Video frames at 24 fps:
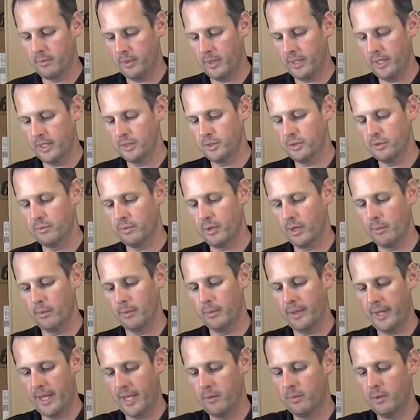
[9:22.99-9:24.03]
planes, you've
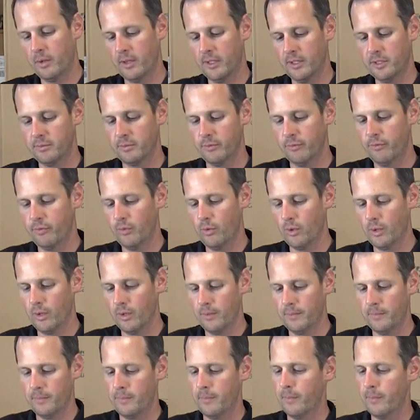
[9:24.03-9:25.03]
probably had one of these before.